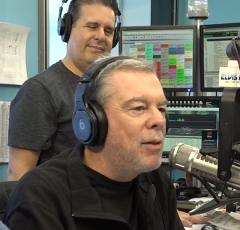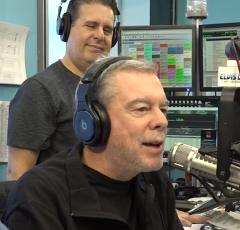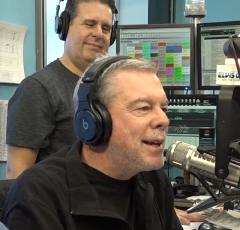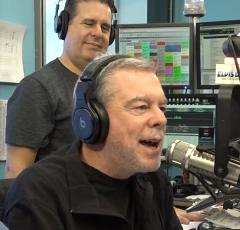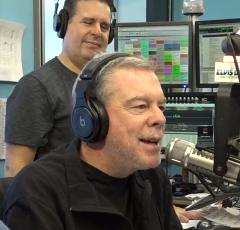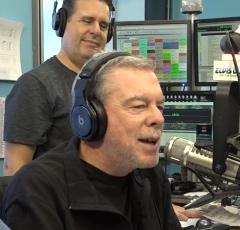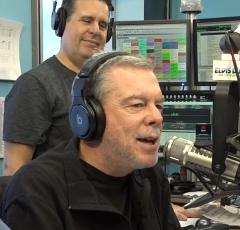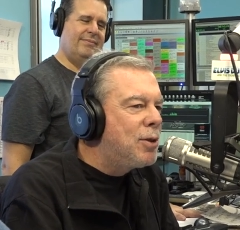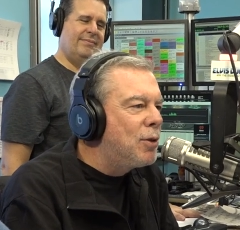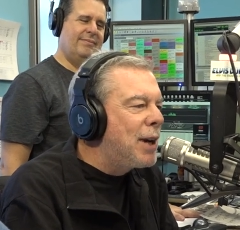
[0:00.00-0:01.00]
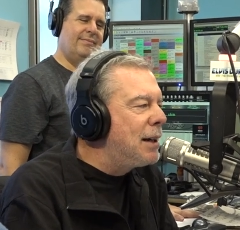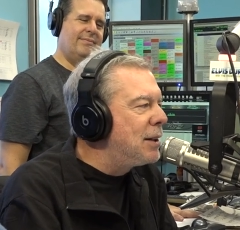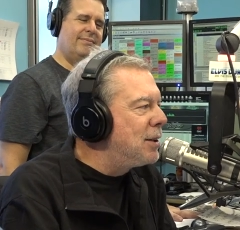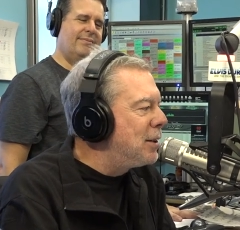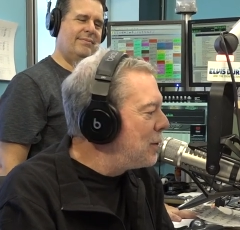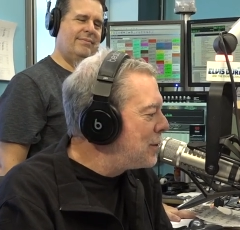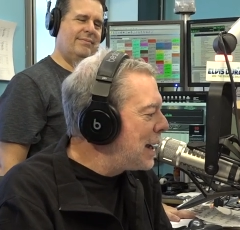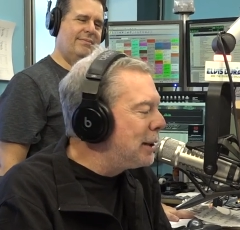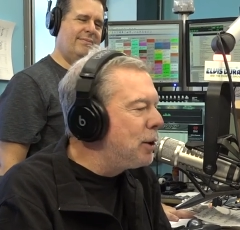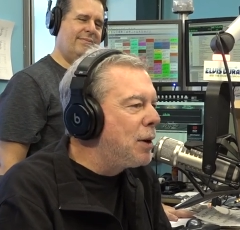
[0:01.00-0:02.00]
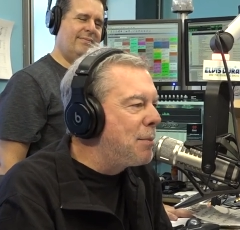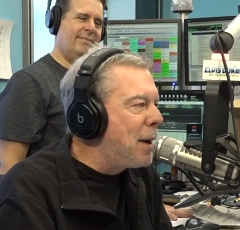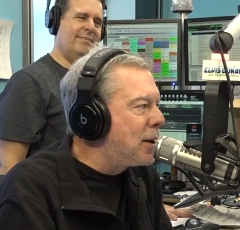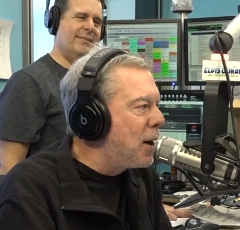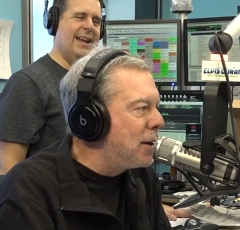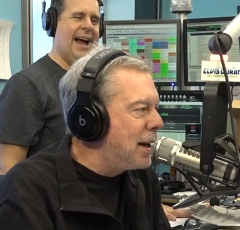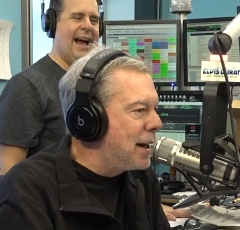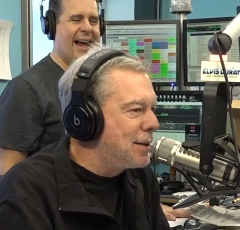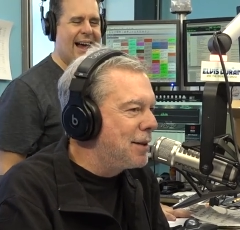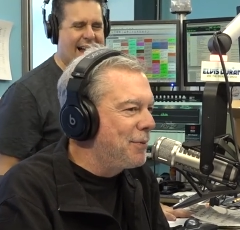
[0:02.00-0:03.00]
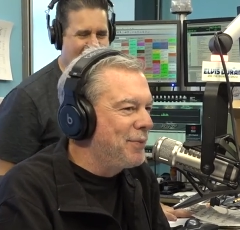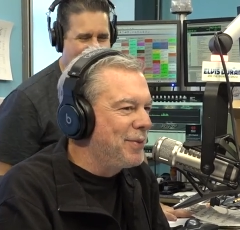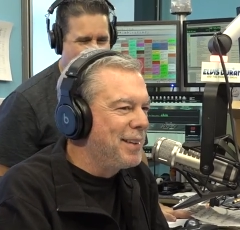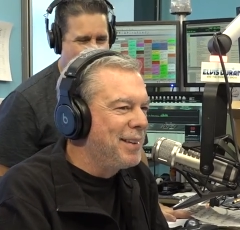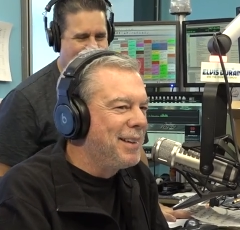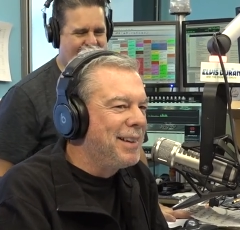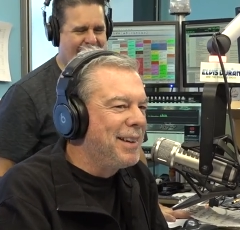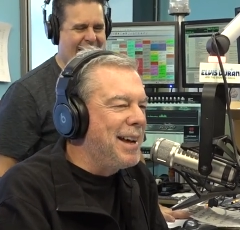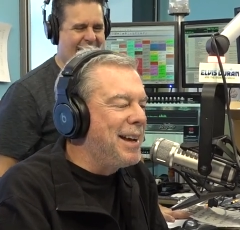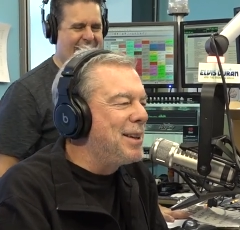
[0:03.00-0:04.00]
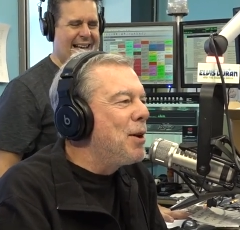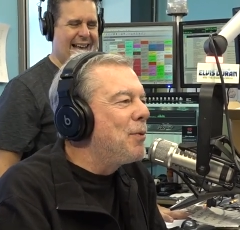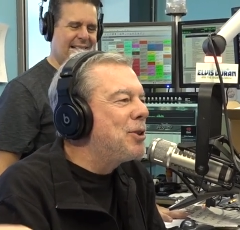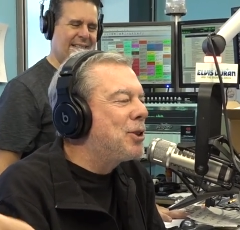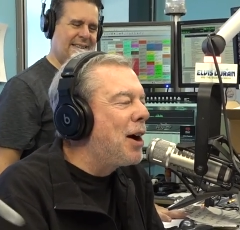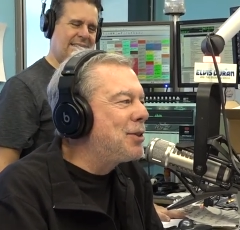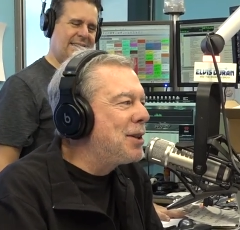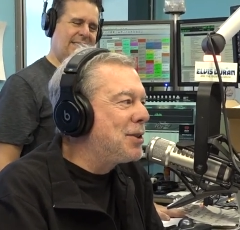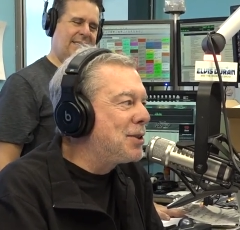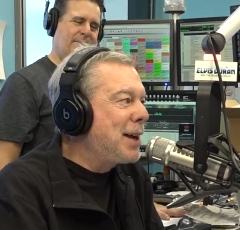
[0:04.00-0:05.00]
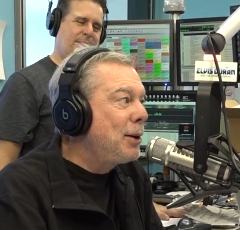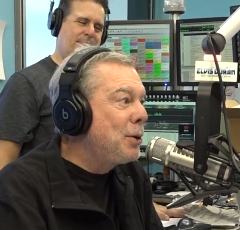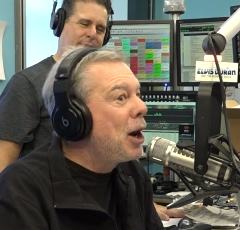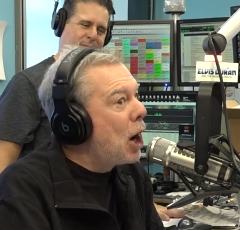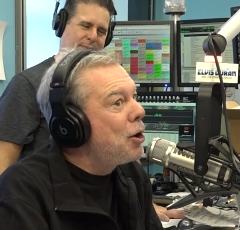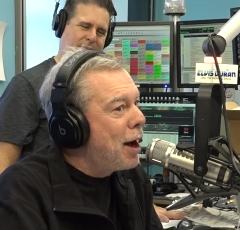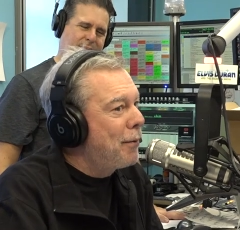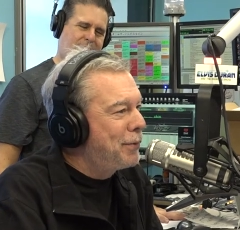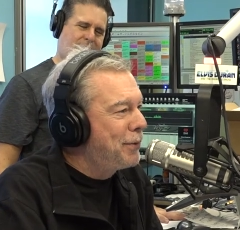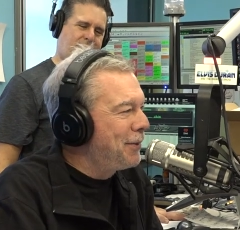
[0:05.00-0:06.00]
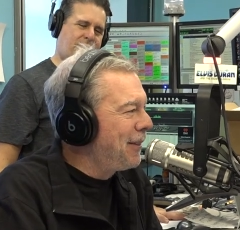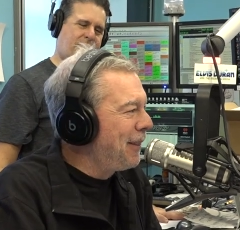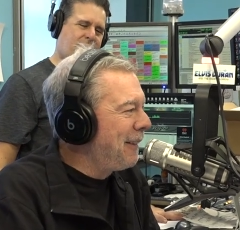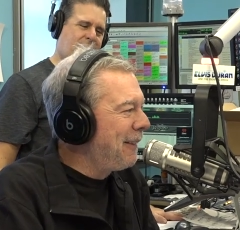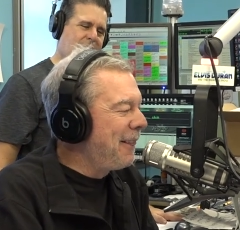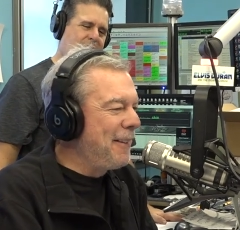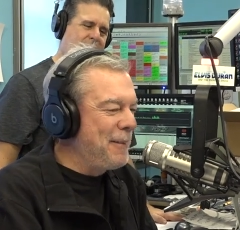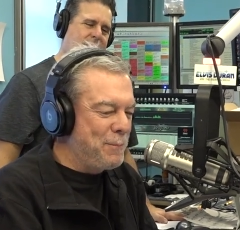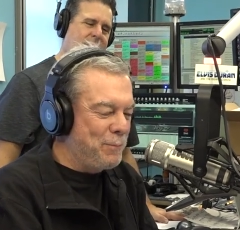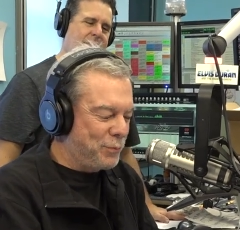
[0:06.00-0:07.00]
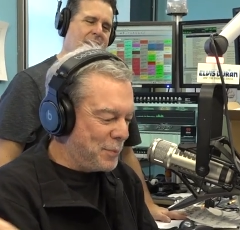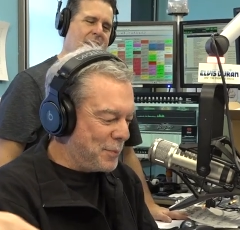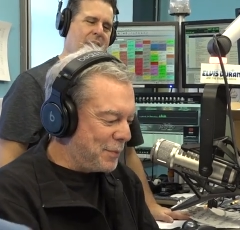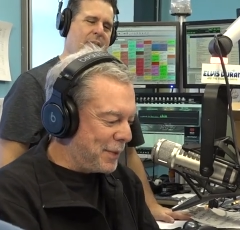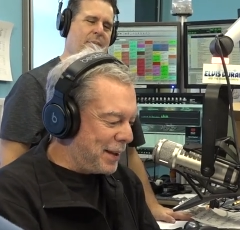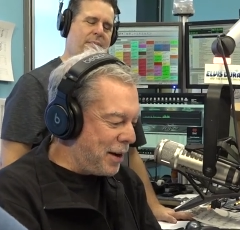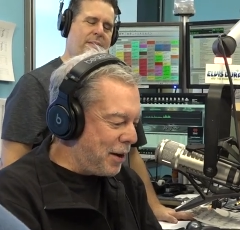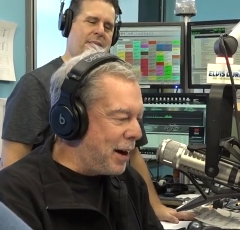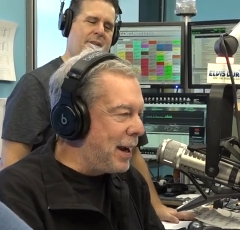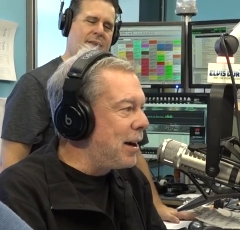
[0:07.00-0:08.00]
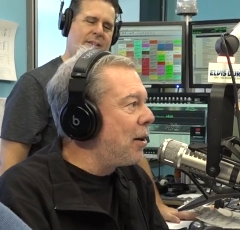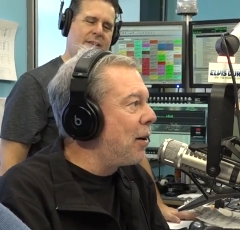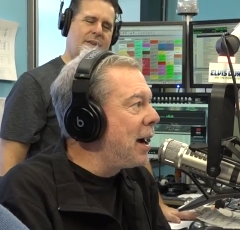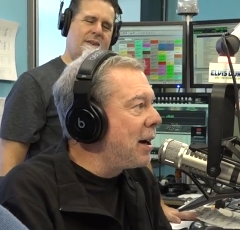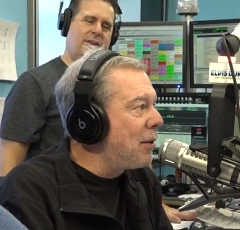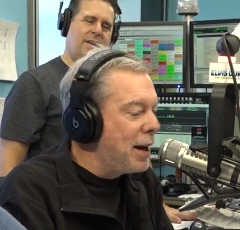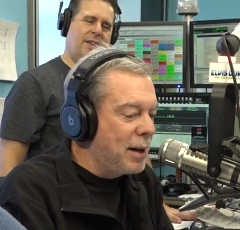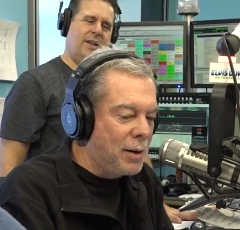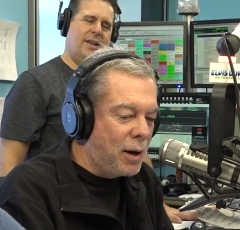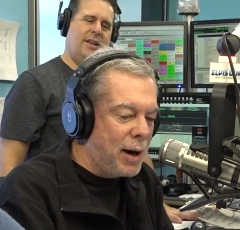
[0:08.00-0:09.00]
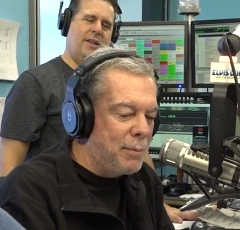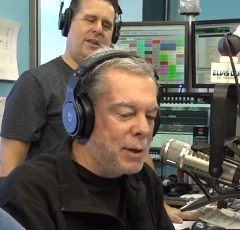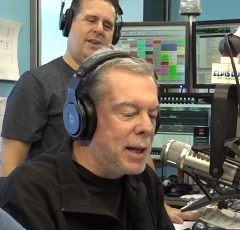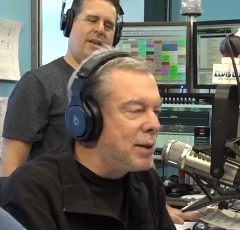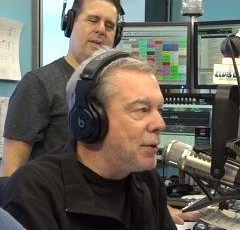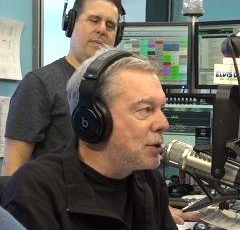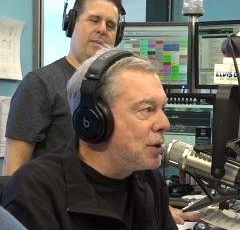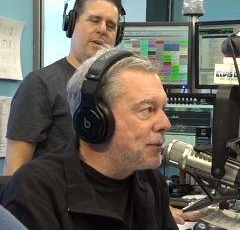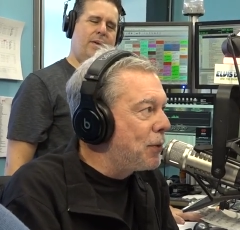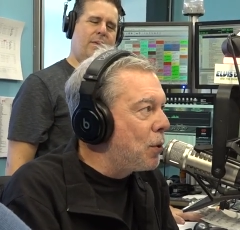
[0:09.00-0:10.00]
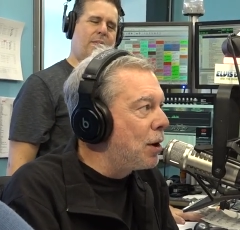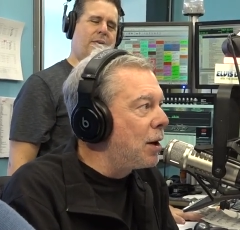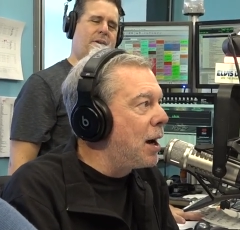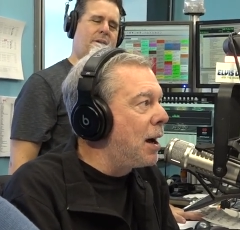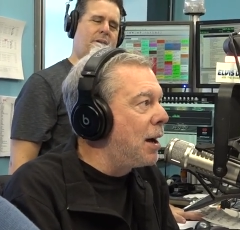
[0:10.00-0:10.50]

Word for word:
Speaker 1: Okay, guys, you're diluting my contest. Oh, sorry. My apologies. This contest is diluted enough. We ruin everything, Danielle. I'm sorry. All right. Melinda, this is for